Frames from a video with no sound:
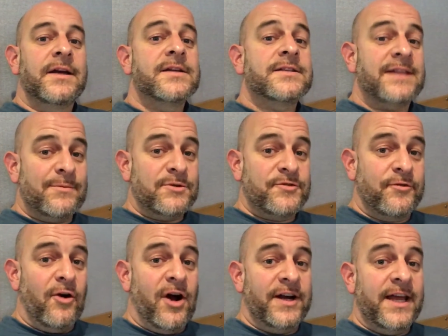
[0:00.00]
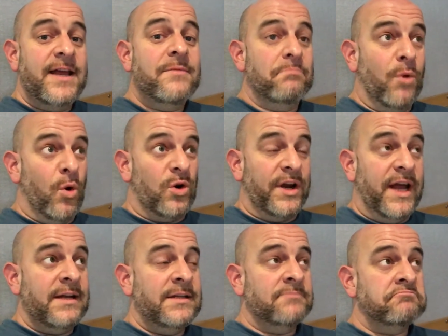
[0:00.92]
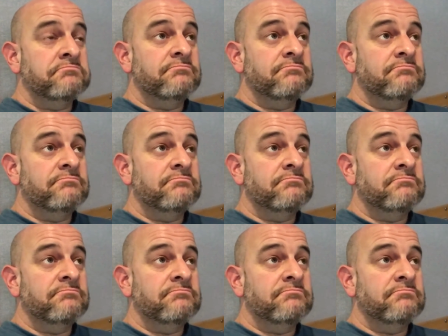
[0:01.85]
So that was Friday morning.